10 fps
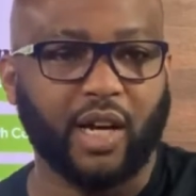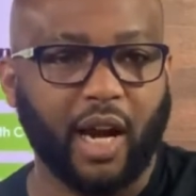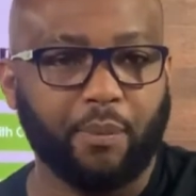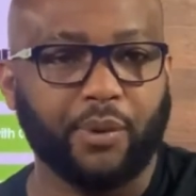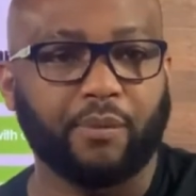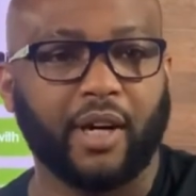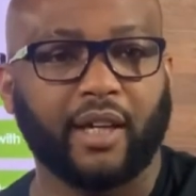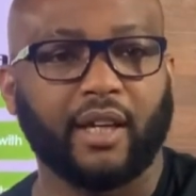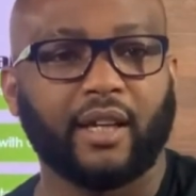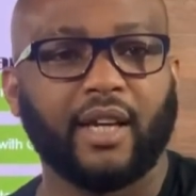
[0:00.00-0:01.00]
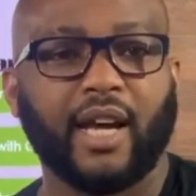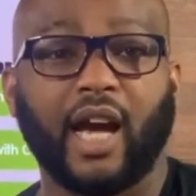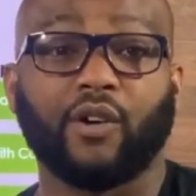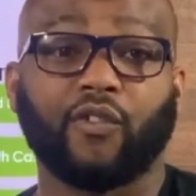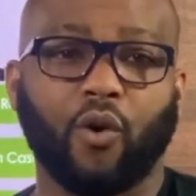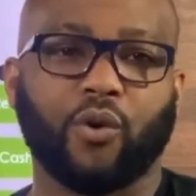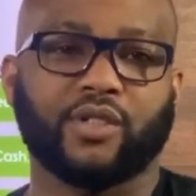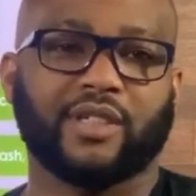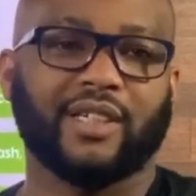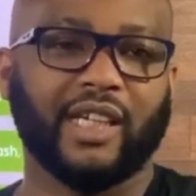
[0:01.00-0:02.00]
and capital market, and of course,
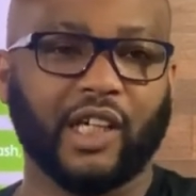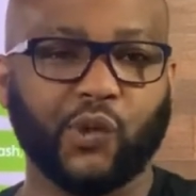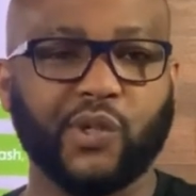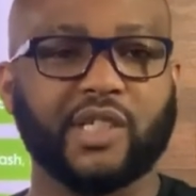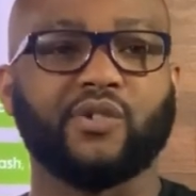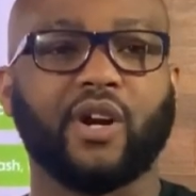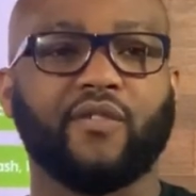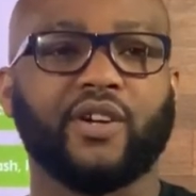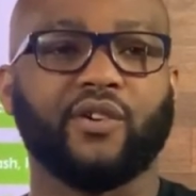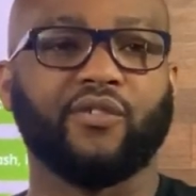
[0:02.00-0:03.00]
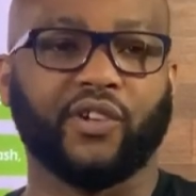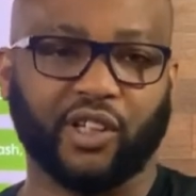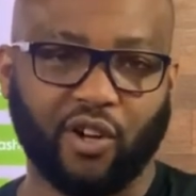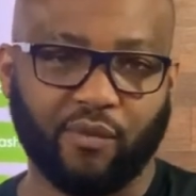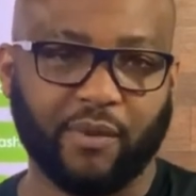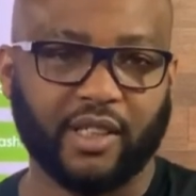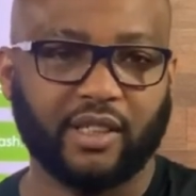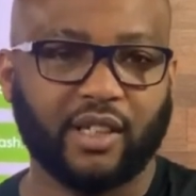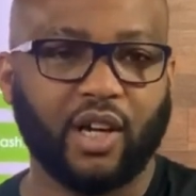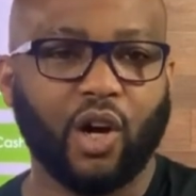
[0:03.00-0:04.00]
increasing revenue for the government.
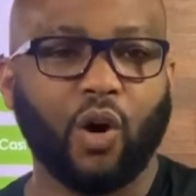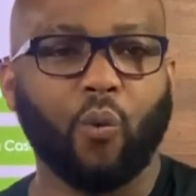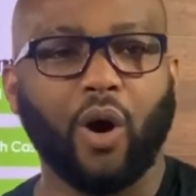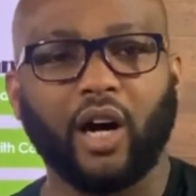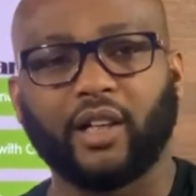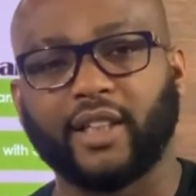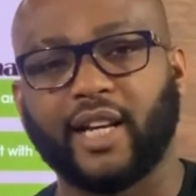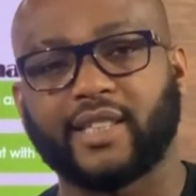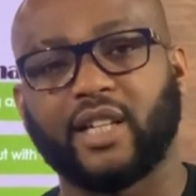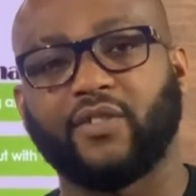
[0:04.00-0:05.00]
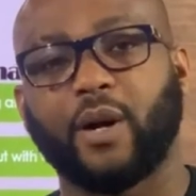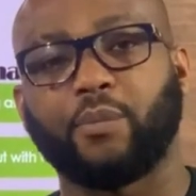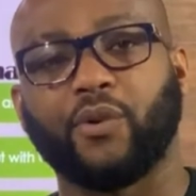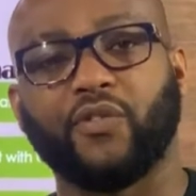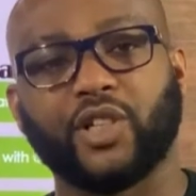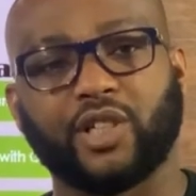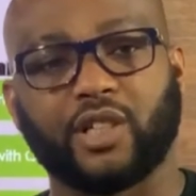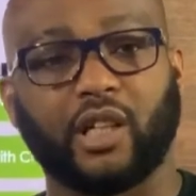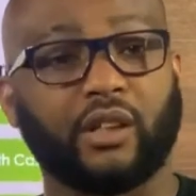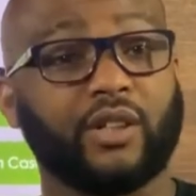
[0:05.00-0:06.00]
While there are several provisions,
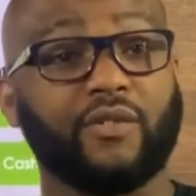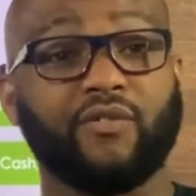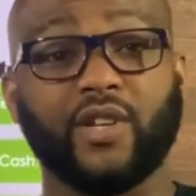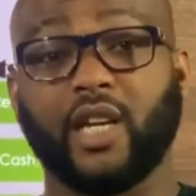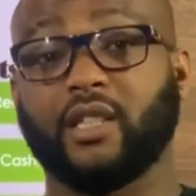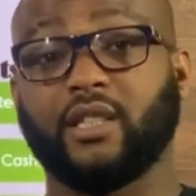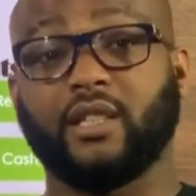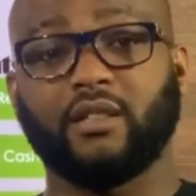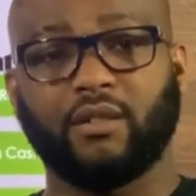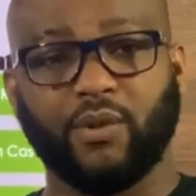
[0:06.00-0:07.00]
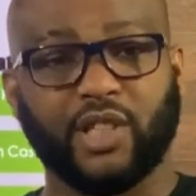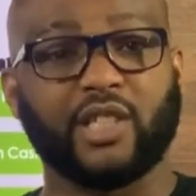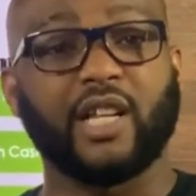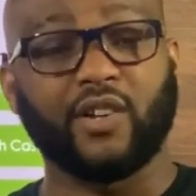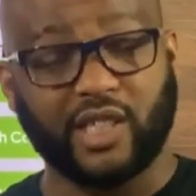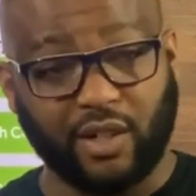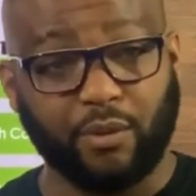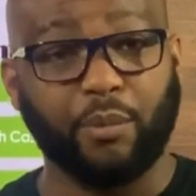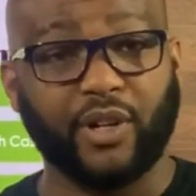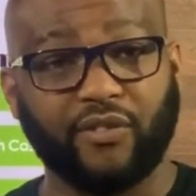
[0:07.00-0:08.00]
including VAT, which is now
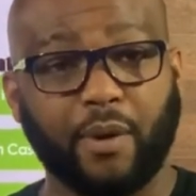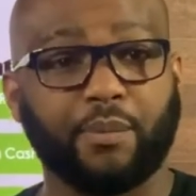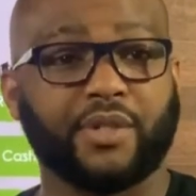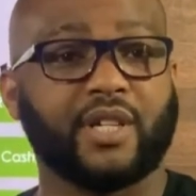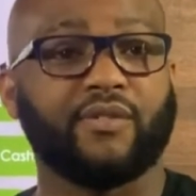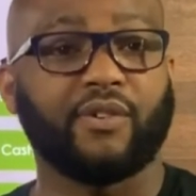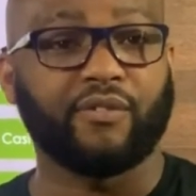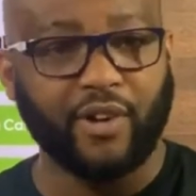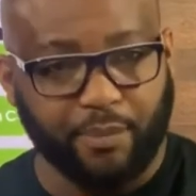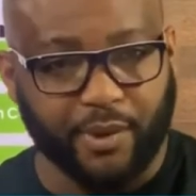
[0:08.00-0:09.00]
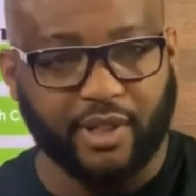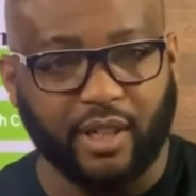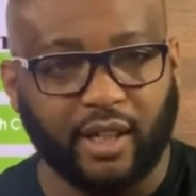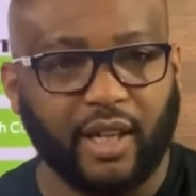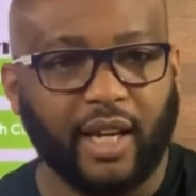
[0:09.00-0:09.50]
7.5% from 5%,